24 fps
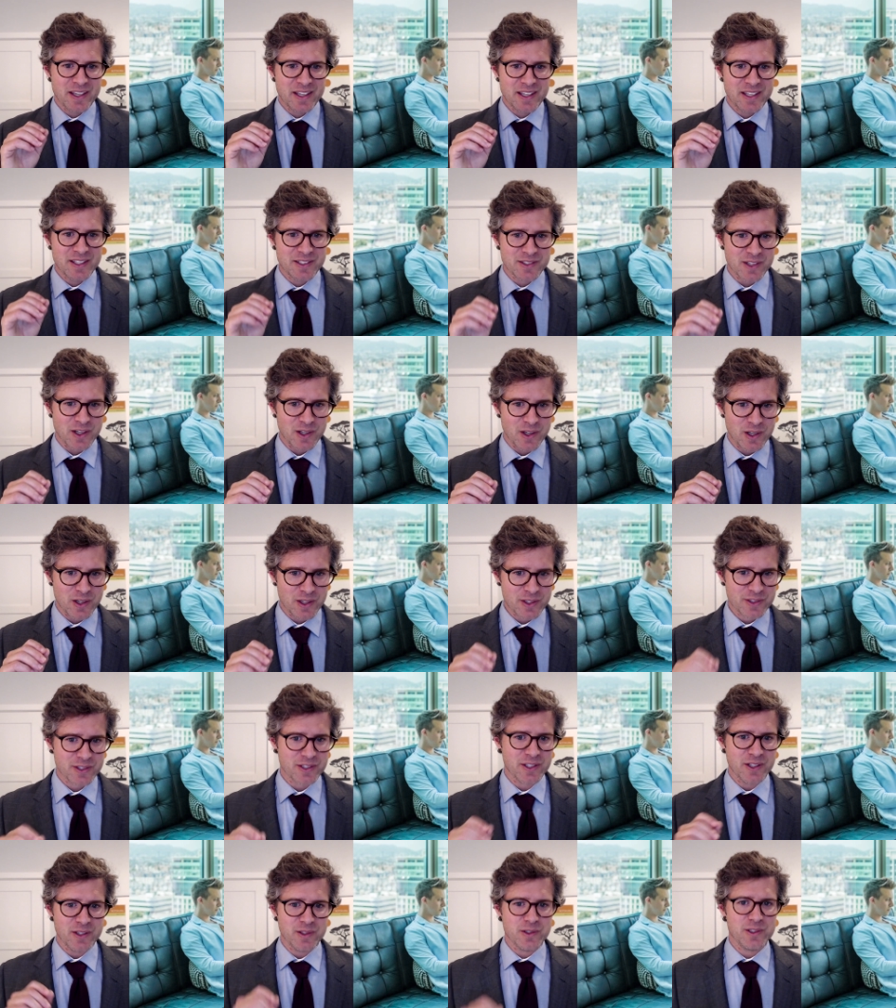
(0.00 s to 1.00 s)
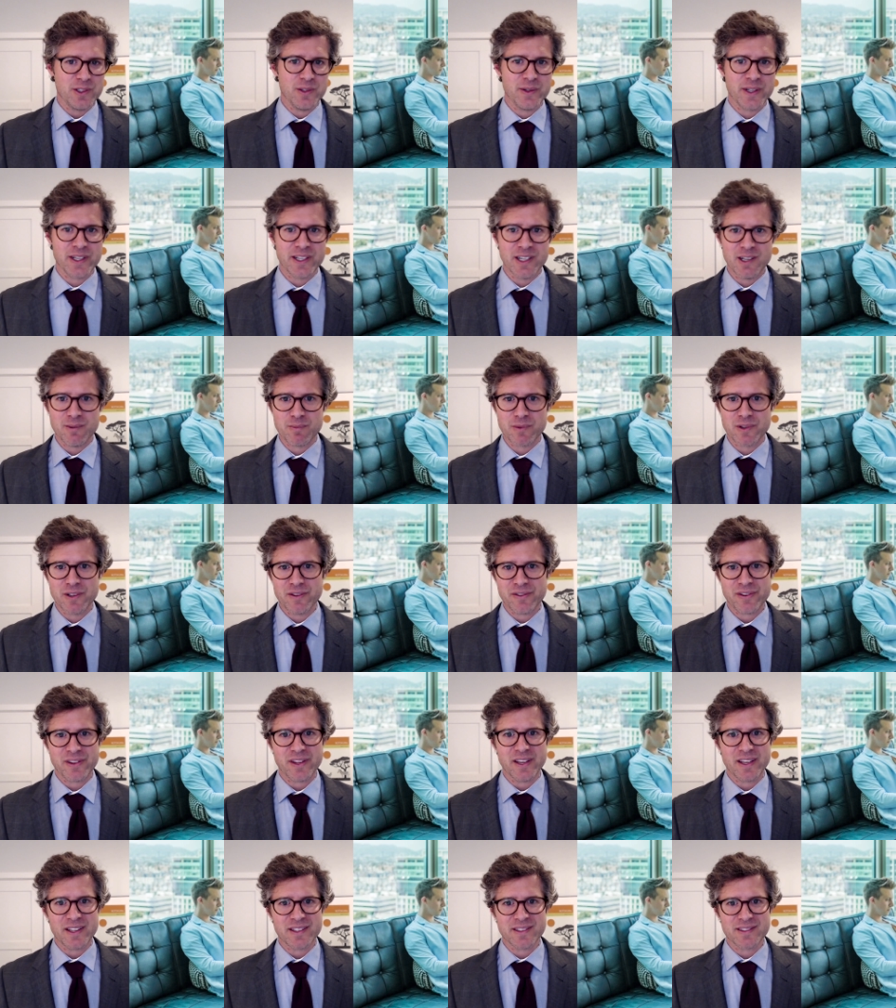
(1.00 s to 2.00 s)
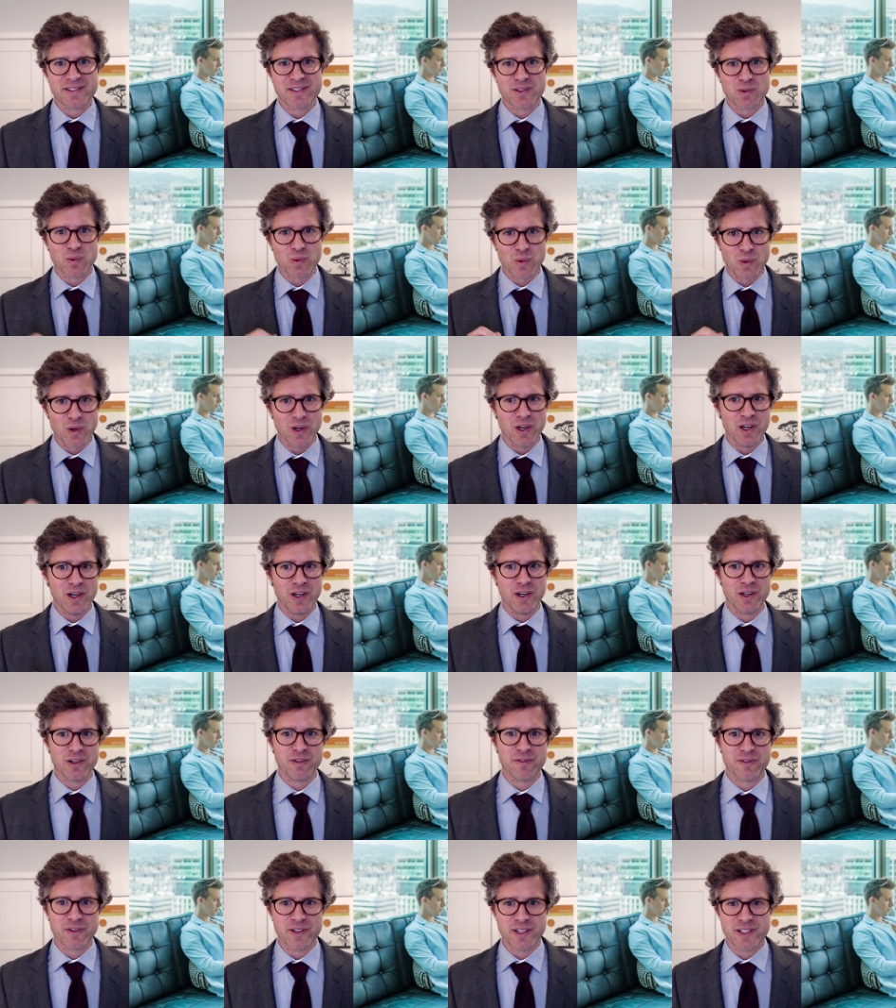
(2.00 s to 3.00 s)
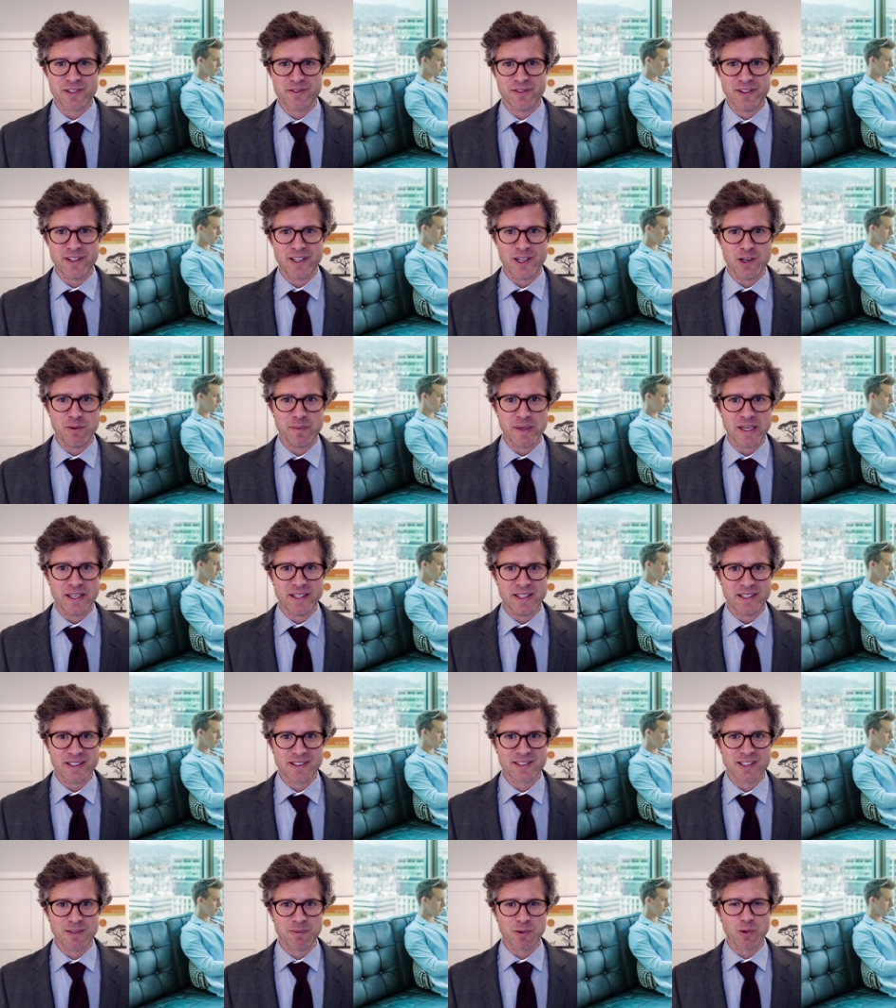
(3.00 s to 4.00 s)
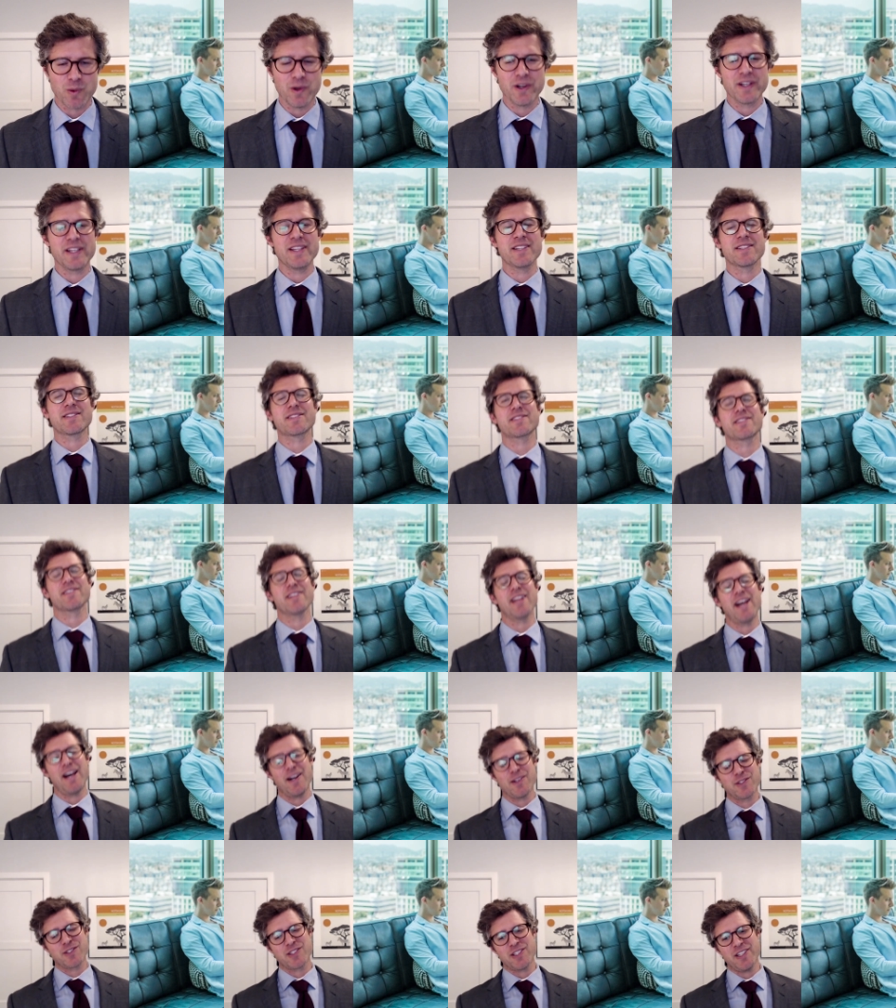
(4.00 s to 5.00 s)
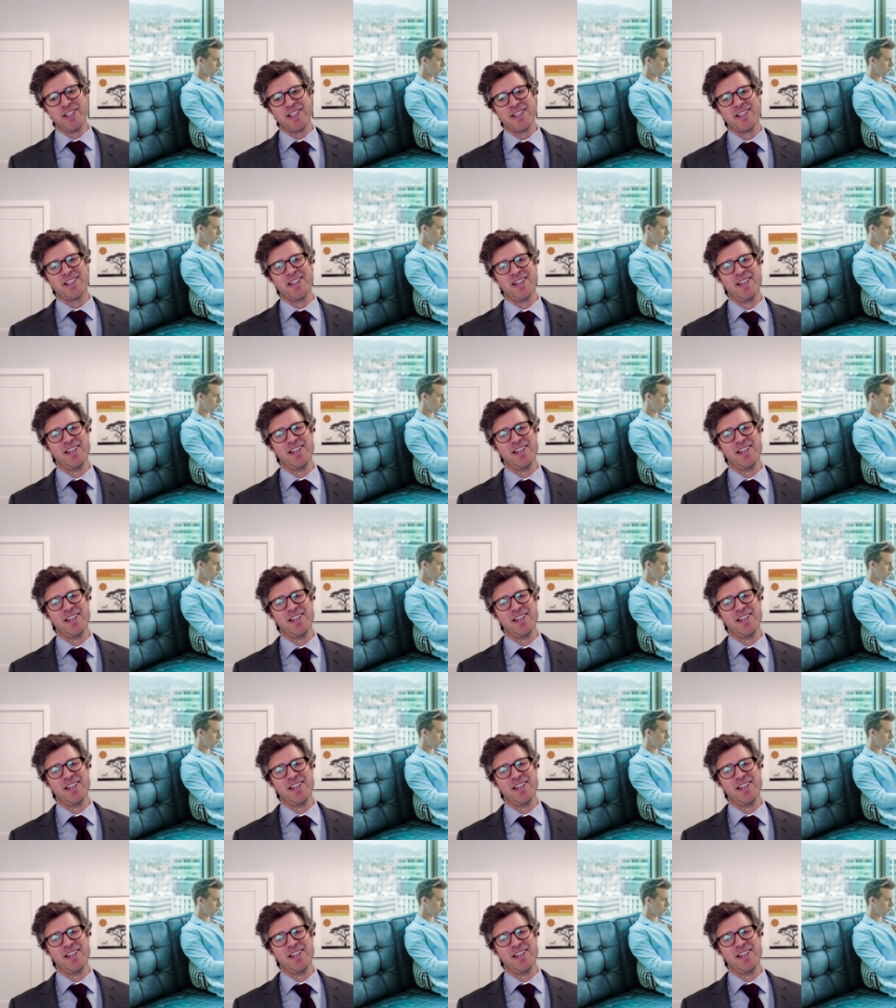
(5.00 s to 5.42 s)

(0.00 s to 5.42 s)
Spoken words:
he's also doing a number of things wrong for his video meetings. Number one, he is slouching.